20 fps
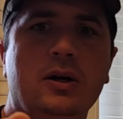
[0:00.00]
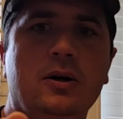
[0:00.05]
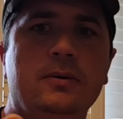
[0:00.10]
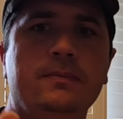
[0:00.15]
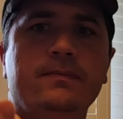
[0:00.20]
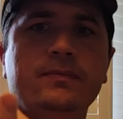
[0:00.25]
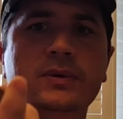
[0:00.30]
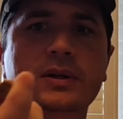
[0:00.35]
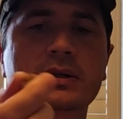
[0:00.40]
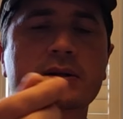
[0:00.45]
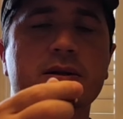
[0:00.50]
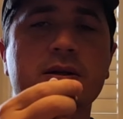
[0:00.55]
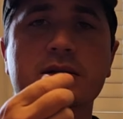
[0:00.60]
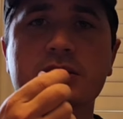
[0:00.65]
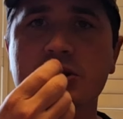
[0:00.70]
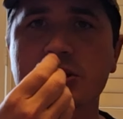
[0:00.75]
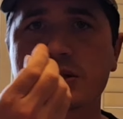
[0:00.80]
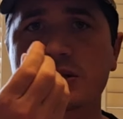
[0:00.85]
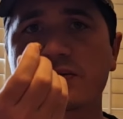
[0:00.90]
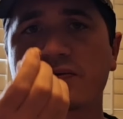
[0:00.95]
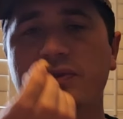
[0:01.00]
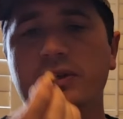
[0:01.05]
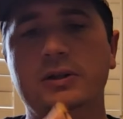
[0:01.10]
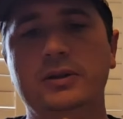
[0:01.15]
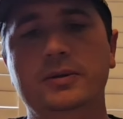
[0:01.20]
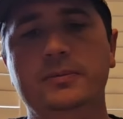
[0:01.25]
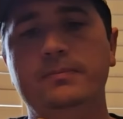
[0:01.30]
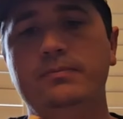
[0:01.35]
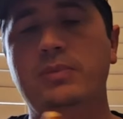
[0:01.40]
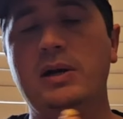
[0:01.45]
y'all. It's a
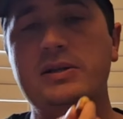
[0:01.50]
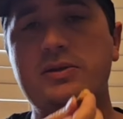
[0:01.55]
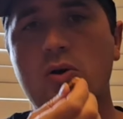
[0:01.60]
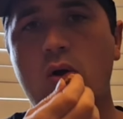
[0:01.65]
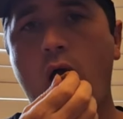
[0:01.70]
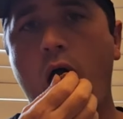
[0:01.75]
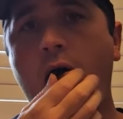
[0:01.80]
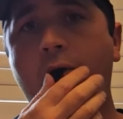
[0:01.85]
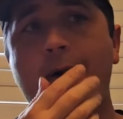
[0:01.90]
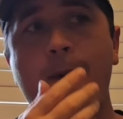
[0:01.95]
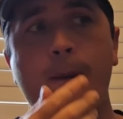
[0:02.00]
cheese-filled pretzel.